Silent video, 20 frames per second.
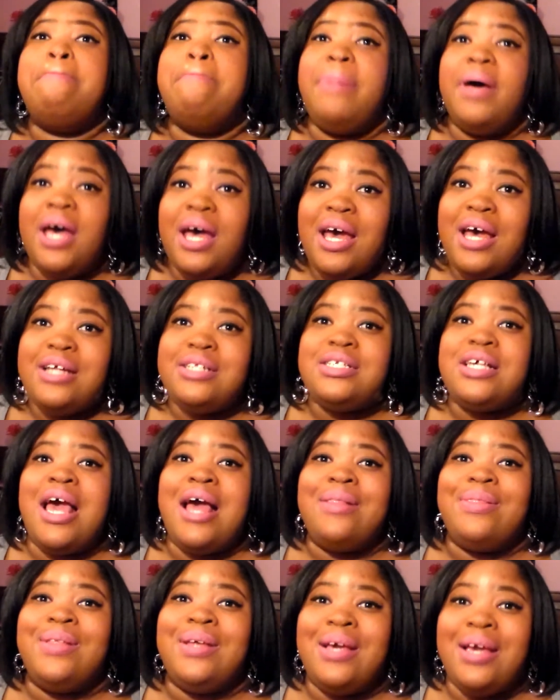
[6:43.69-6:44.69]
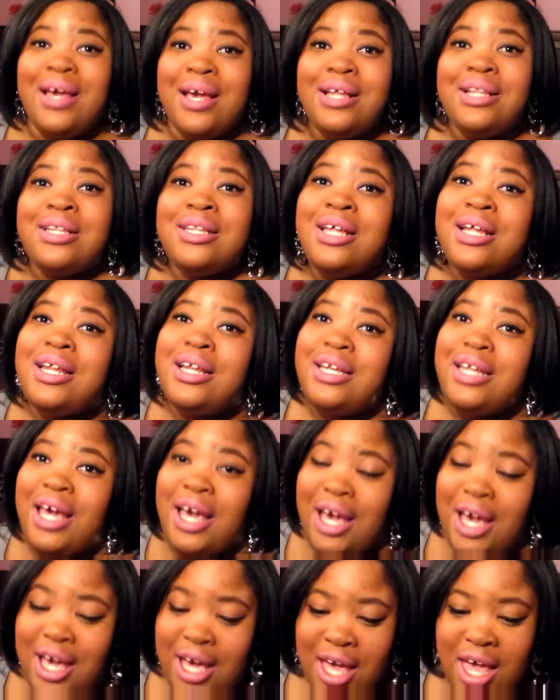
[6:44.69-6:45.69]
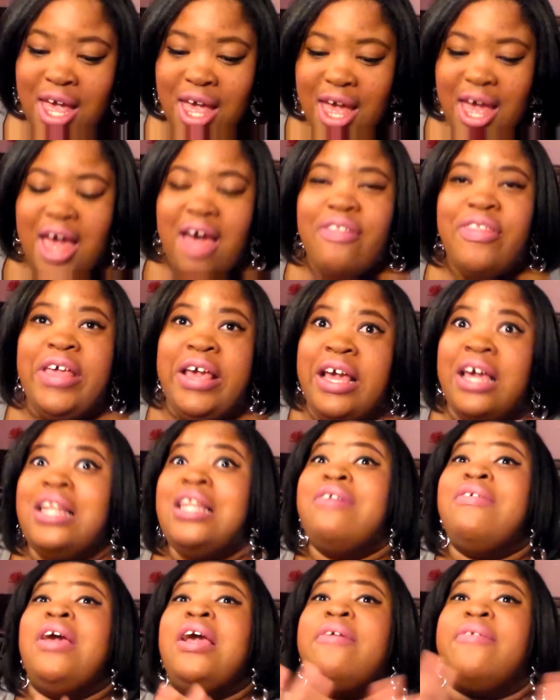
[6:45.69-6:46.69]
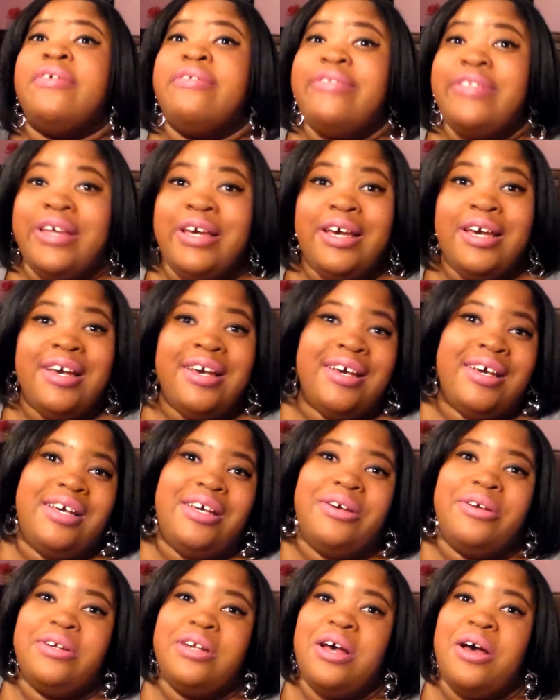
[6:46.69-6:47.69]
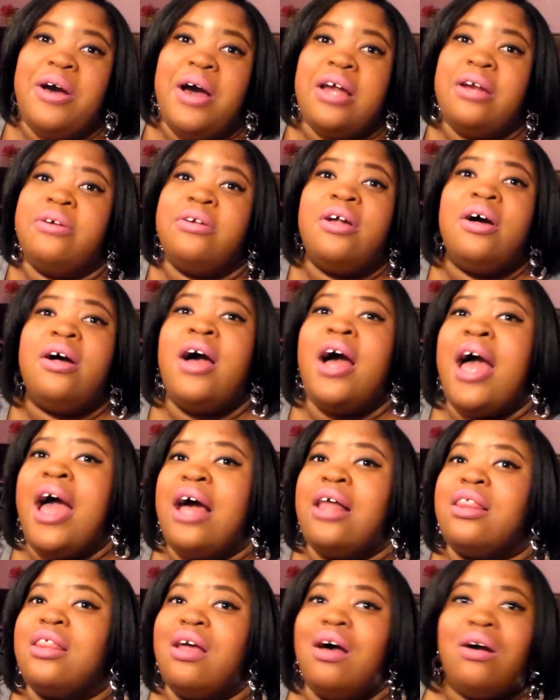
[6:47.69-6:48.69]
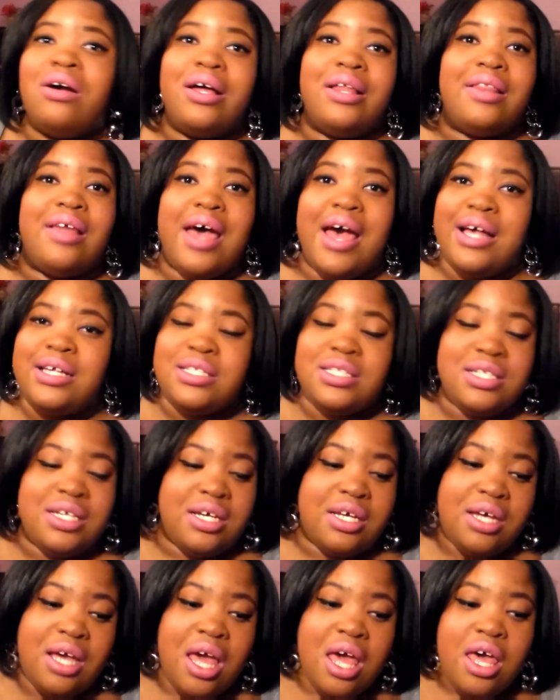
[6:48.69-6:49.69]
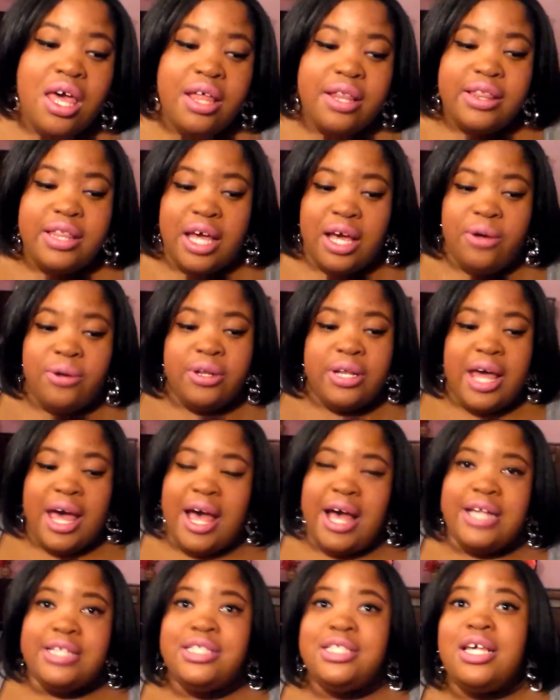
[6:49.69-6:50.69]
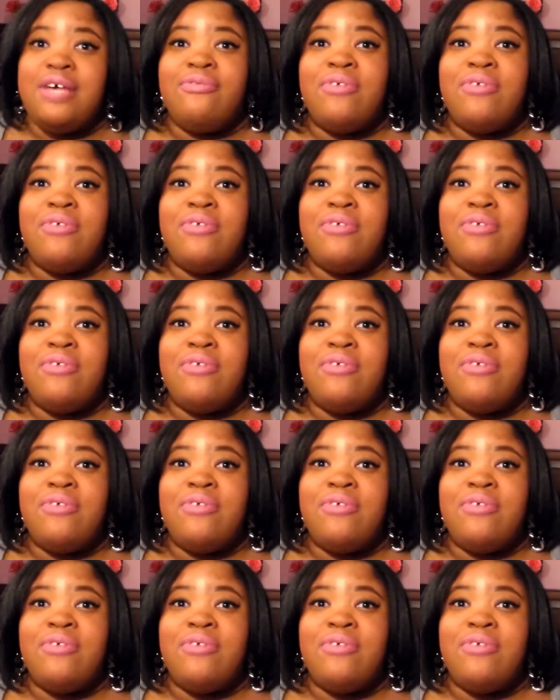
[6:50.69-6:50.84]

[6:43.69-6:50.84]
But at the end of the day, at the end of everything, you know, I don't know how long and lasting they will last.